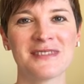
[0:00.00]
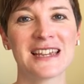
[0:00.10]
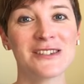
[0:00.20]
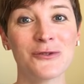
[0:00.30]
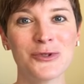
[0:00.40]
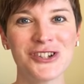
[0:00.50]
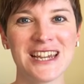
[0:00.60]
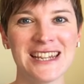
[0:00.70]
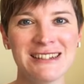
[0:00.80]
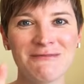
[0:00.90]
Thanks for
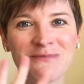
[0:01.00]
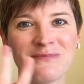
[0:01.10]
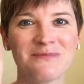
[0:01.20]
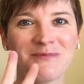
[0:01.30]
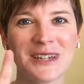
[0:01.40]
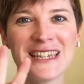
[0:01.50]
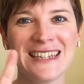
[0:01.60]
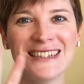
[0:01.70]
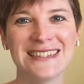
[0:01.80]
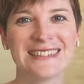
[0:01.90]
watching. Bye.